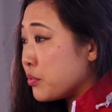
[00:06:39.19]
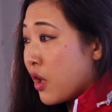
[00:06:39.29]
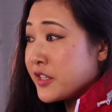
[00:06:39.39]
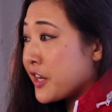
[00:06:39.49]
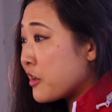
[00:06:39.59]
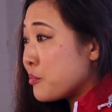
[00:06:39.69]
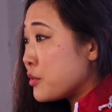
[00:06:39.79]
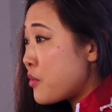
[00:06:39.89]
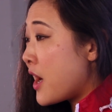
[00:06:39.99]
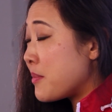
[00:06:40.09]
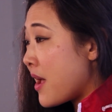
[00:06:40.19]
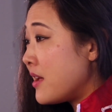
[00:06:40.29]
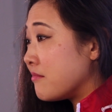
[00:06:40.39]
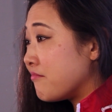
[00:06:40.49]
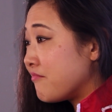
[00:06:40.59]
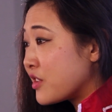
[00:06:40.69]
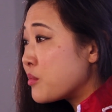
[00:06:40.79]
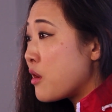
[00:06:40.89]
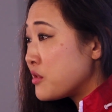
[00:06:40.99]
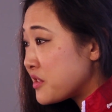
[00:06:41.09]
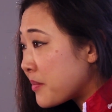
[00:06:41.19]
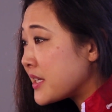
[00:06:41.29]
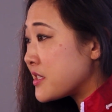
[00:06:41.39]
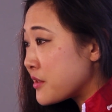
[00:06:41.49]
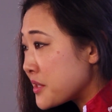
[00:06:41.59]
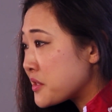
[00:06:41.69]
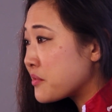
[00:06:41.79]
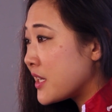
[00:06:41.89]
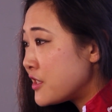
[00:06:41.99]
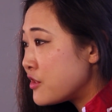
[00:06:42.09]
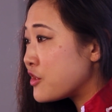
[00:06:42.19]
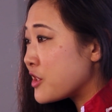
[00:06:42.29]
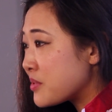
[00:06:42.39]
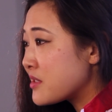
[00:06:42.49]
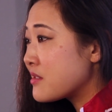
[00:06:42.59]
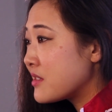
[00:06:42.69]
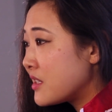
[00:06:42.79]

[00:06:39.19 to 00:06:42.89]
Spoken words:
blonde-haired, blue-eyed men for most of my serious relationships.